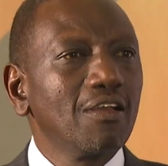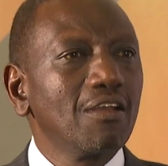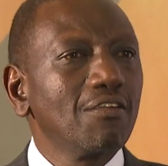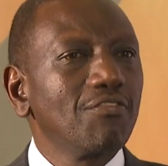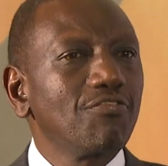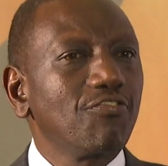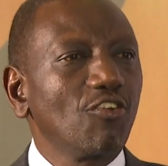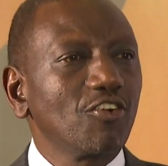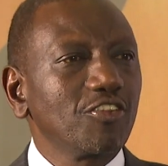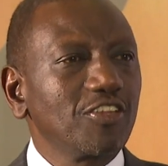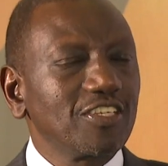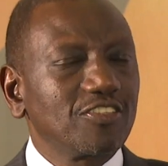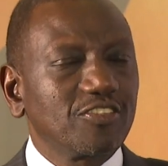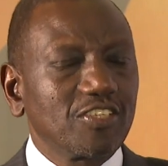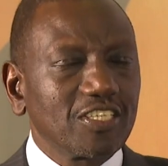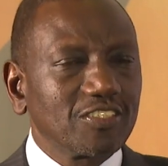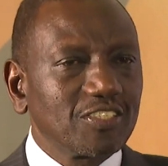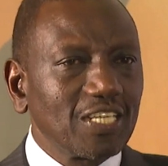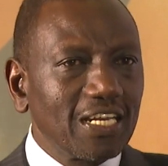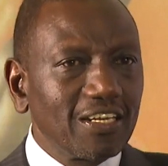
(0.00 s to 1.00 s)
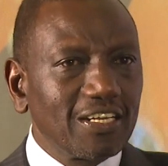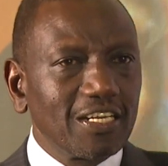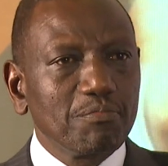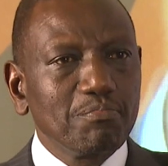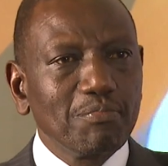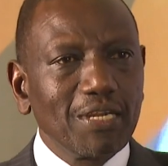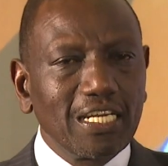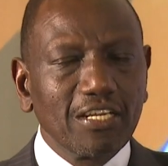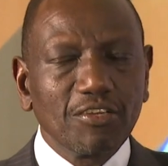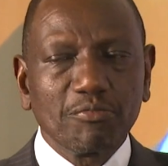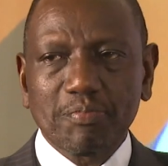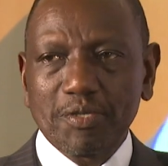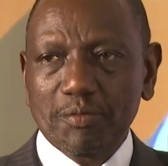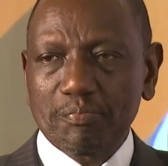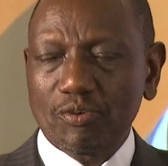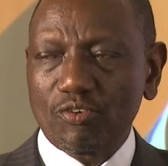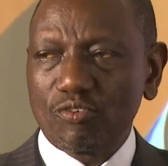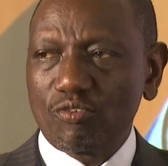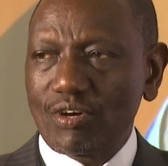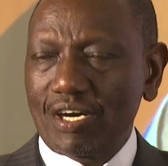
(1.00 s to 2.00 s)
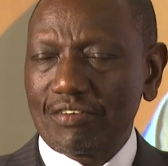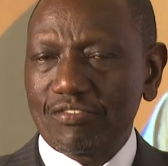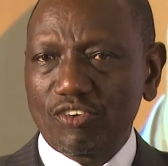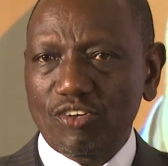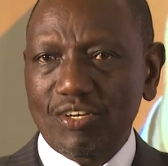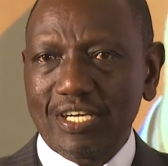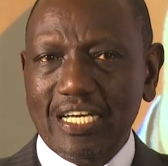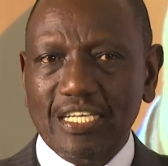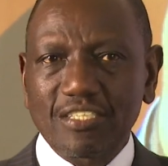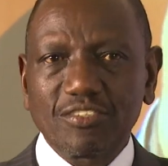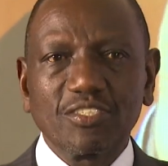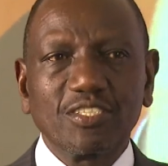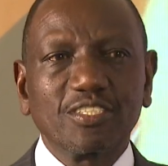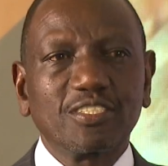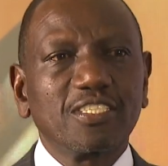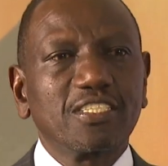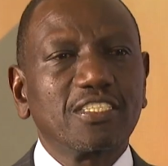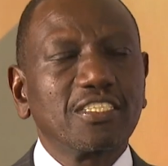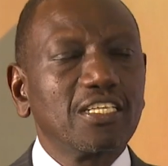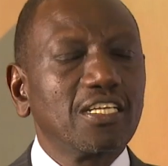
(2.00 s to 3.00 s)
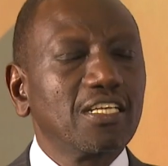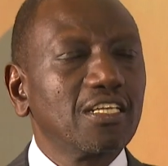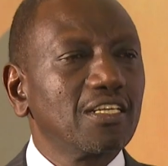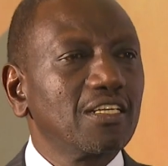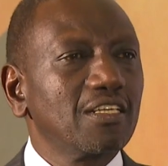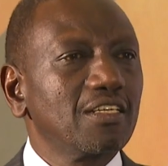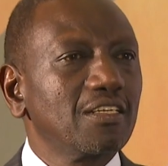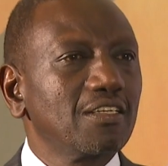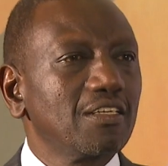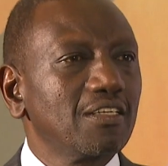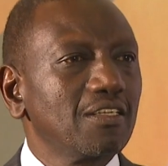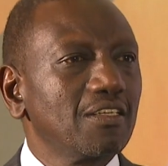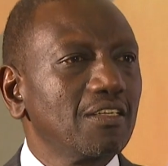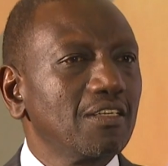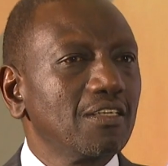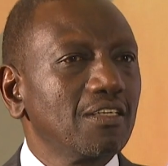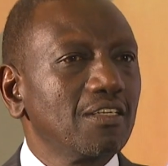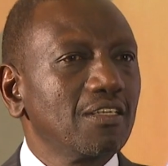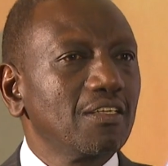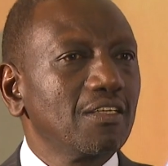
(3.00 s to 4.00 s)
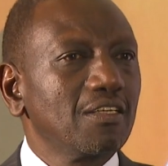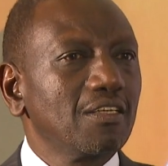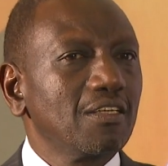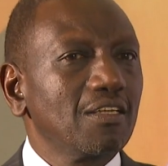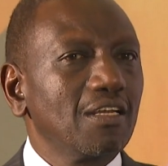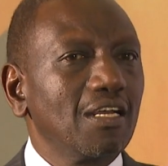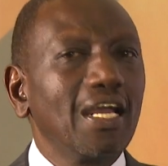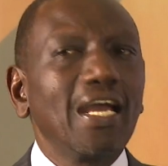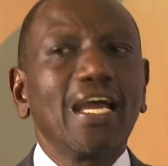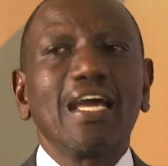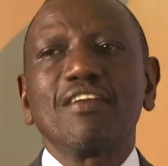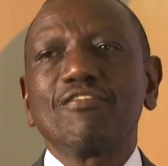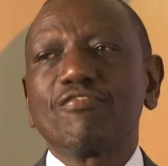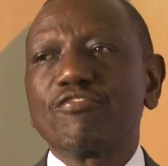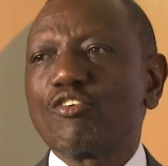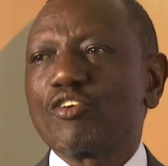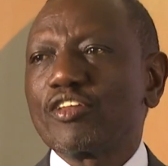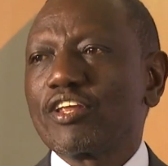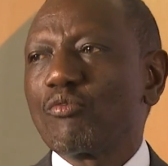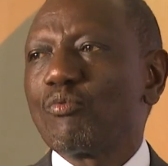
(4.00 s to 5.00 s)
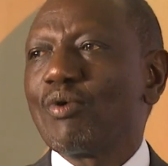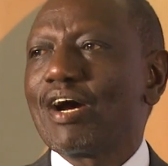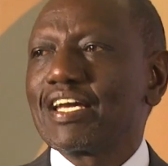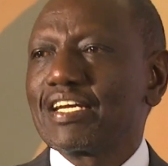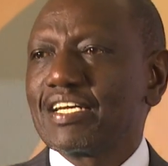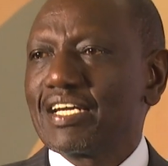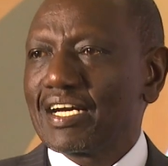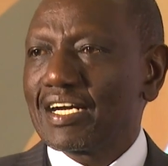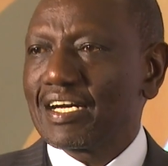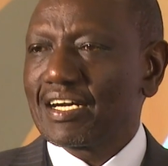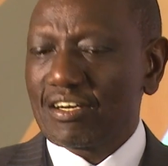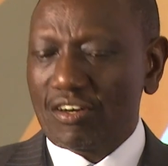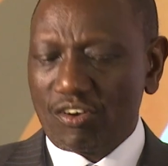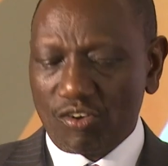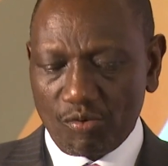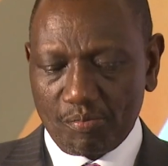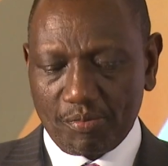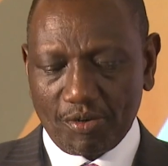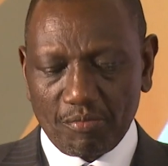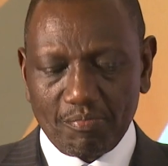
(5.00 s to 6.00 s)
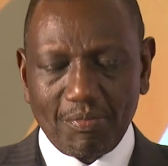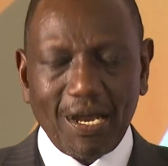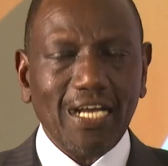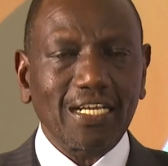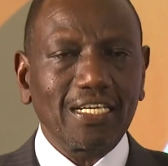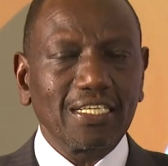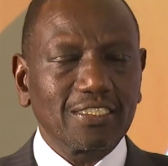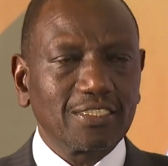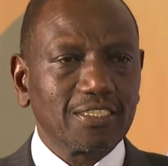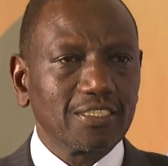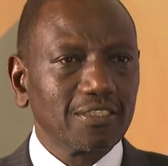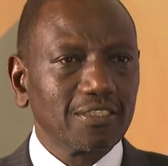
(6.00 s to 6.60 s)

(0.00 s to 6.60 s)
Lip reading: For the 600 million people who have no electricity, and for the wider global market.